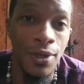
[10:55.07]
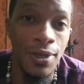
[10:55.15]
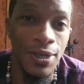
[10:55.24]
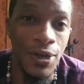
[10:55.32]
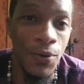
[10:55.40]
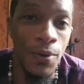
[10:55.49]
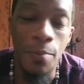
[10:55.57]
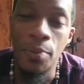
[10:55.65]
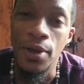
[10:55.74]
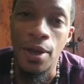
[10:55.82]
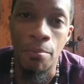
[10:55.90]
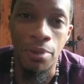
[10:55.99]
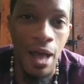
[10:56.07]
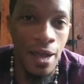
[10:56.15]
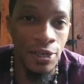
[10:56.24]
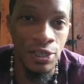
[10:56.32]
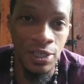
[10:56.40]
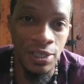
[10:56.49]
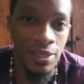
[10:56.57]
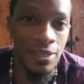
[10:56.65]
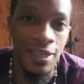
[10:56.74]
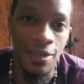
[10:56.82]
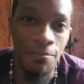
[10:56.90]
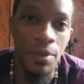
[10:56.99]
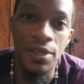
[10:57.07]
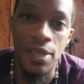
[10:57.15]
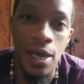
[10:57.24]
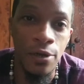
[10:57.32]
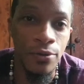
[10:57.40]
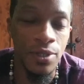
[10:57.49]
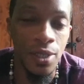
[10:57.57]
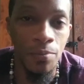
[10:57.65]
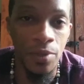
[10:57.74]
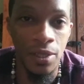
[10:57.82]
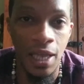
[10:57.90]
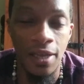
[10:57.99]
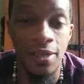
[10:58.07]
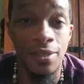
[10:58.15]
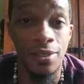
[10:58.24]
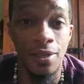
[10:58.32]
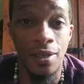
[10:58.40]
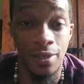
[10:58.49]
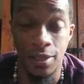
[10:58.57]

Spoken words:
You don't want to put up blockages and miss out on something that is